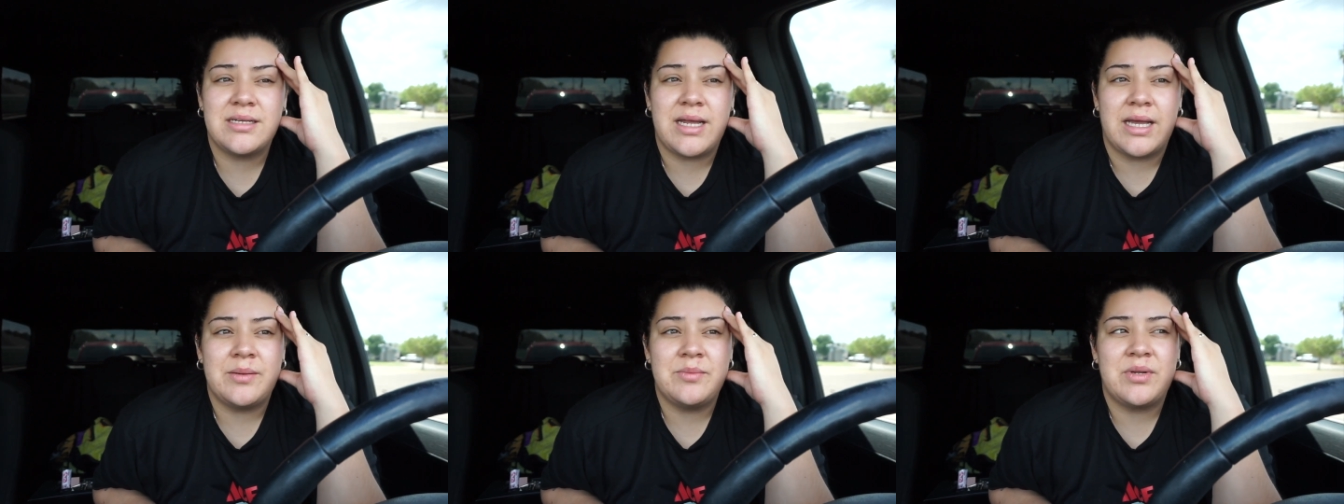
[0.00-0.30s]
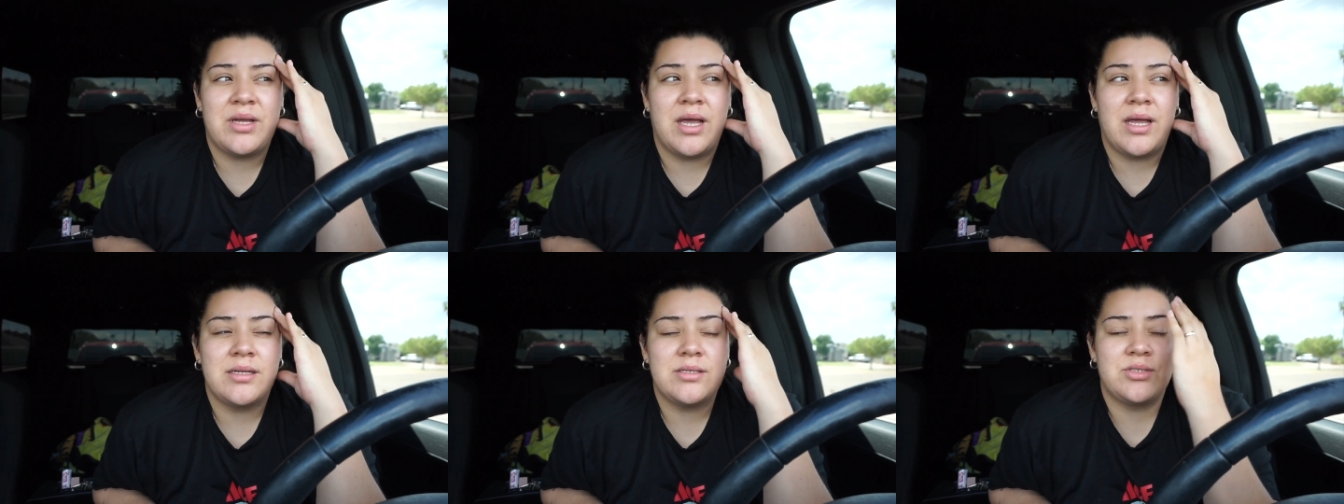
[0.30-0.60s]
I'm
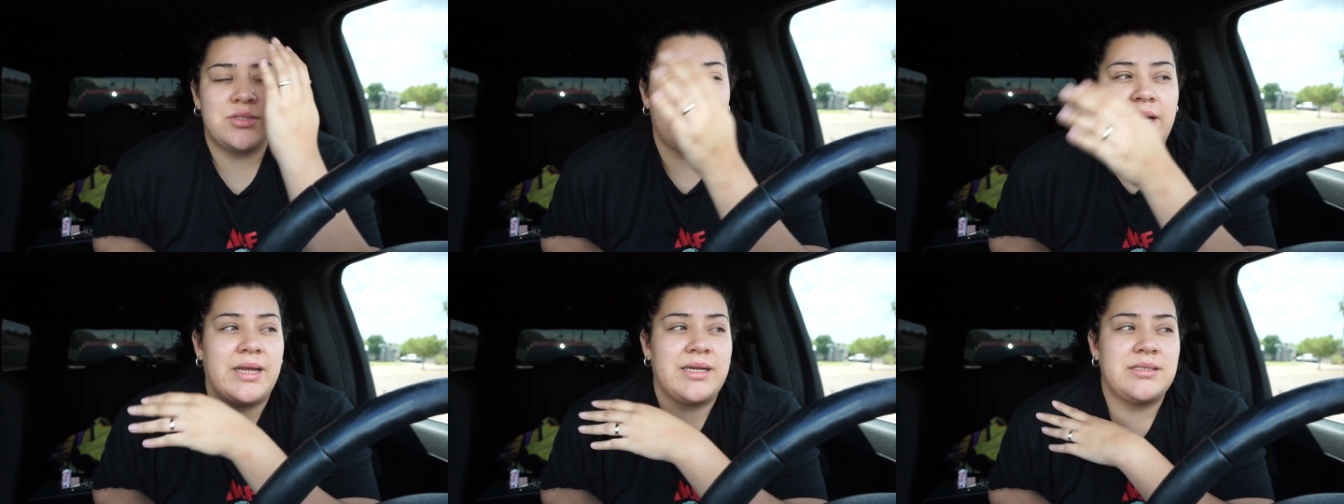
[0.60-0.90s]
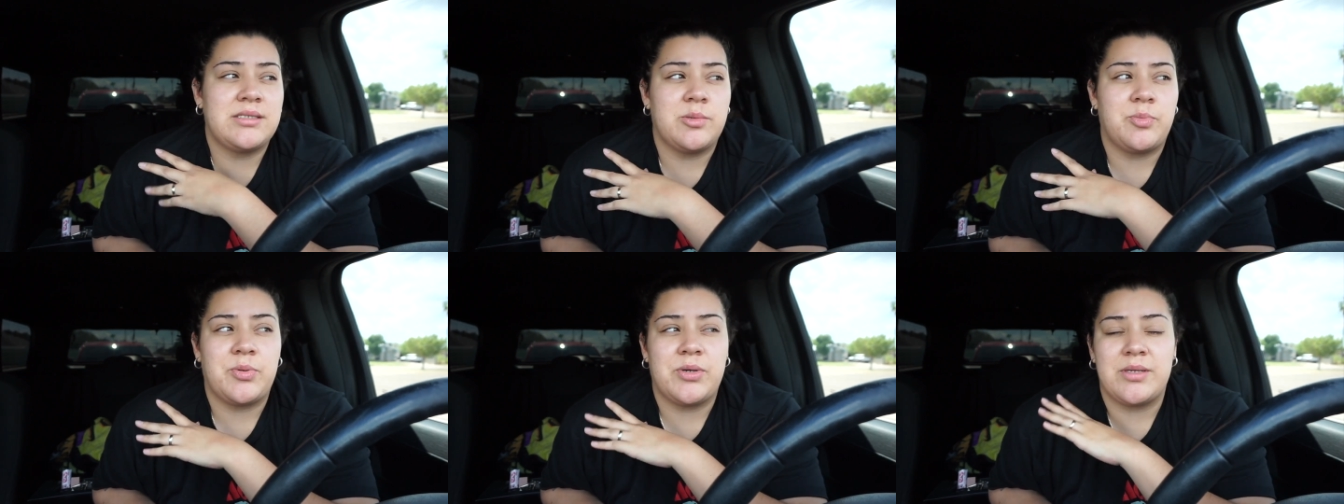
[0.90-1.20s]
not trying
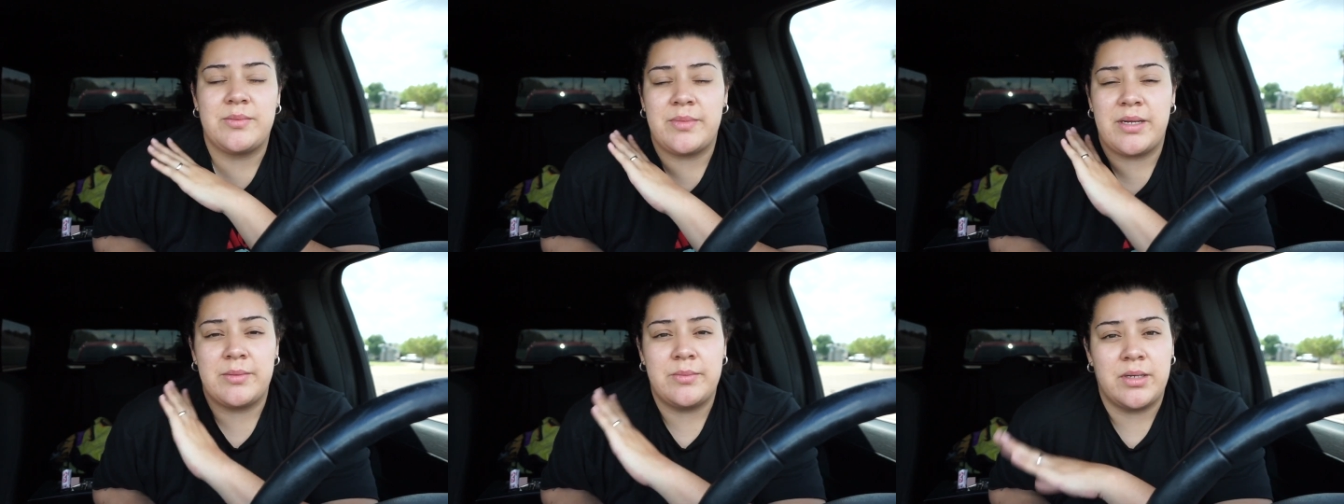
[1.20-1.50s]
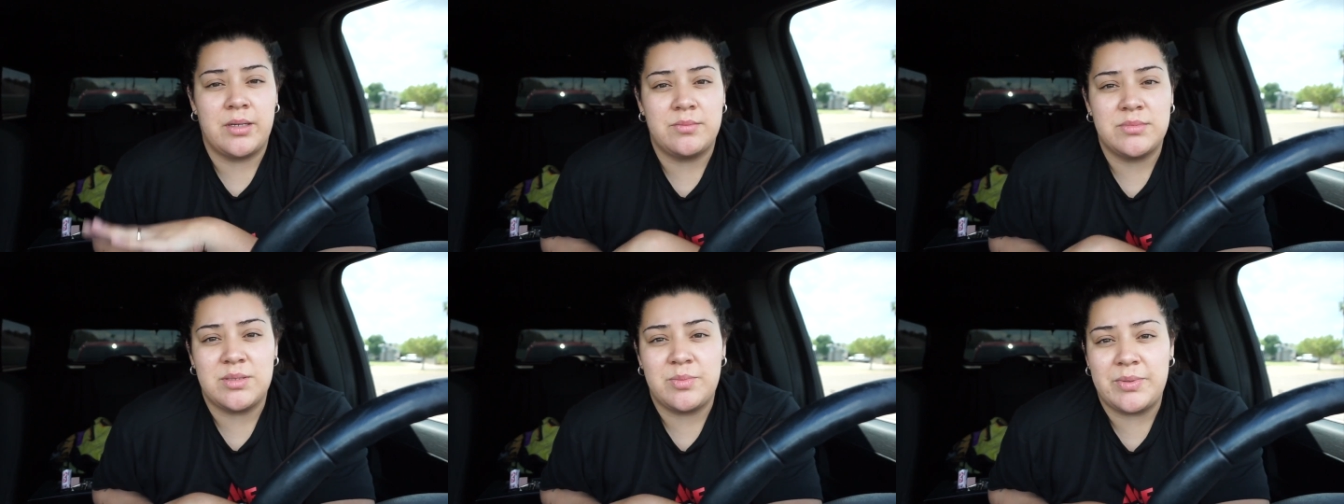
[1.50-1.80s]
to put my
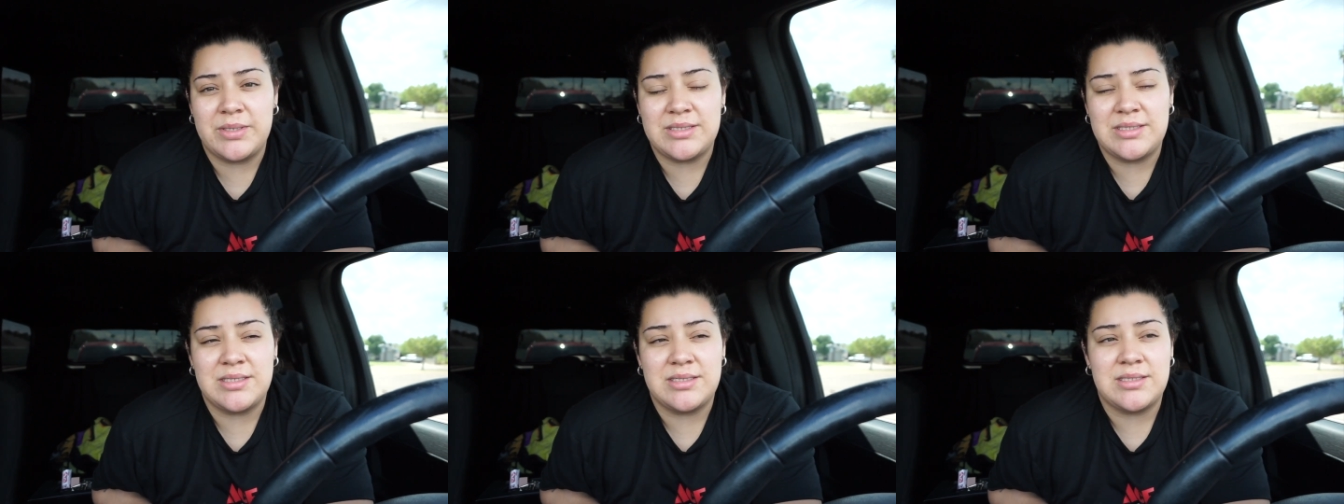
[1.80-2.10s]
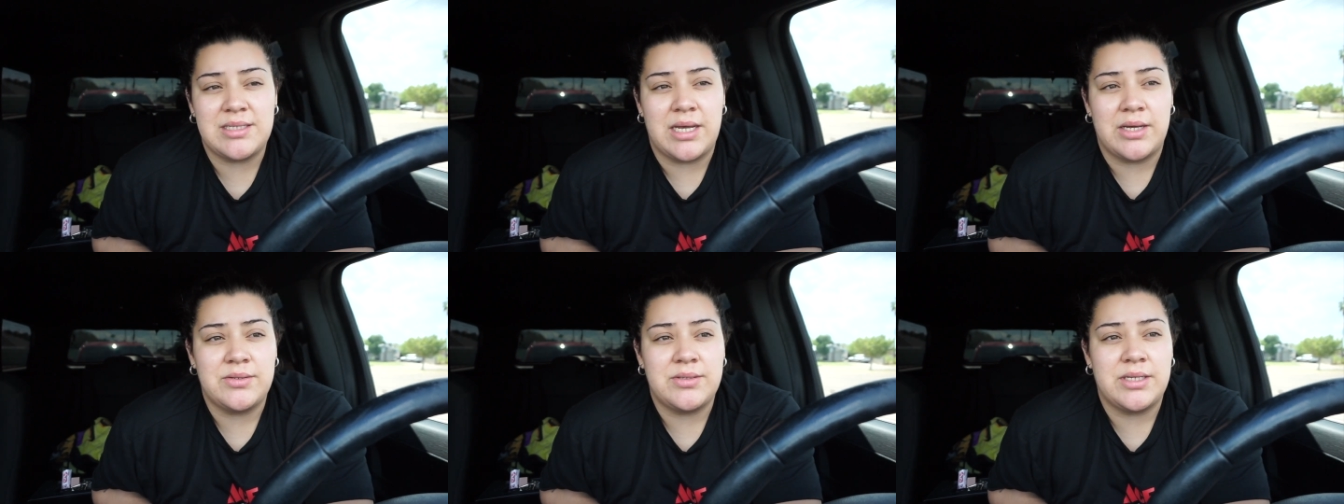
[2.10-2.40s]
mom's business
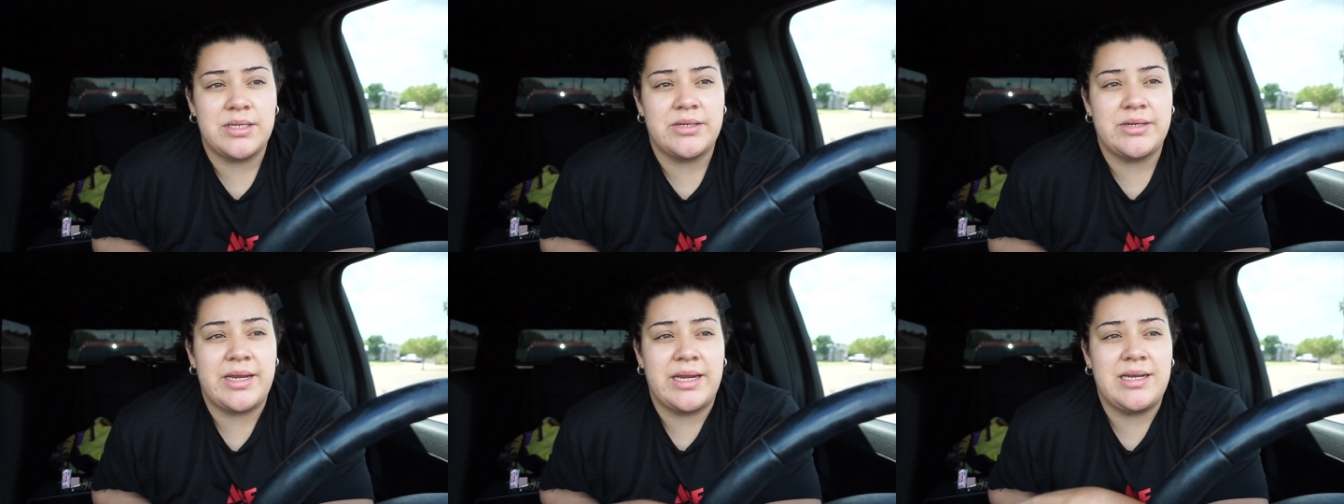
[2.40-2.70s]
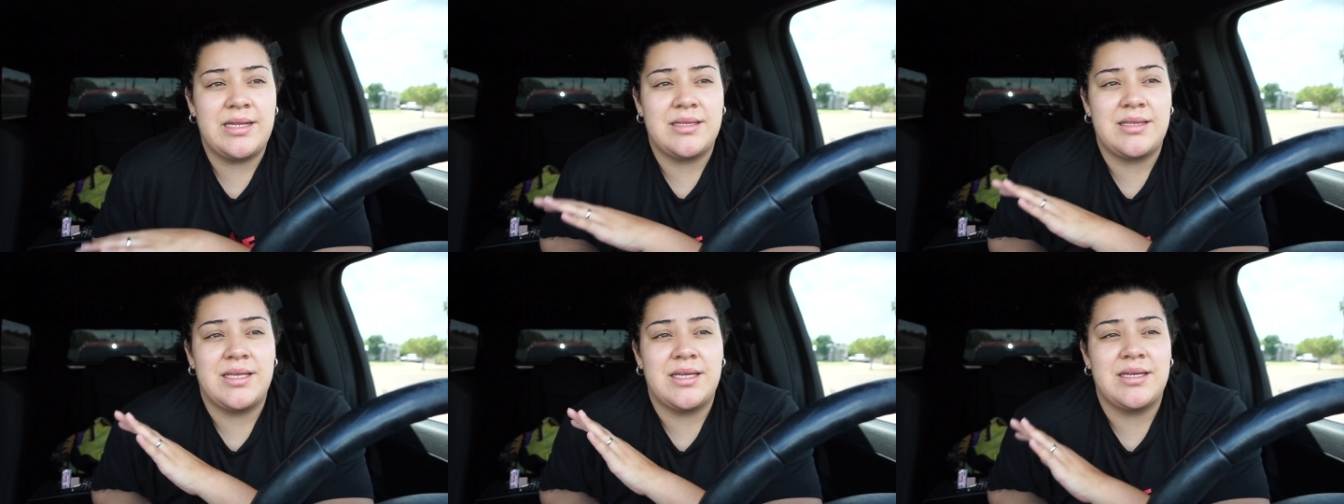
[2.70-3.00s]
out there or
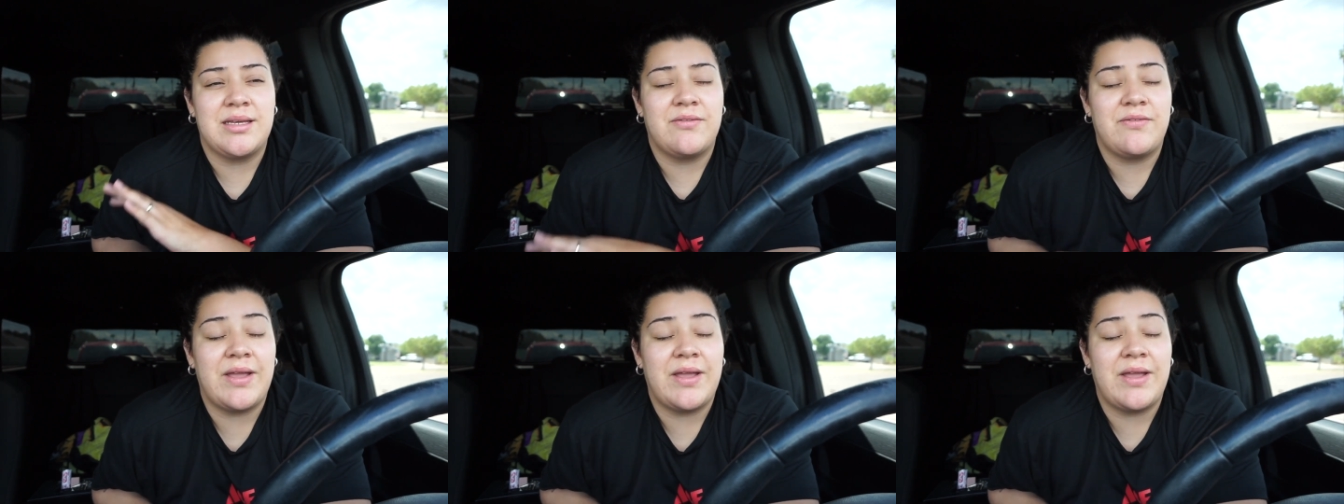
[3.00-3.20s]
anything. If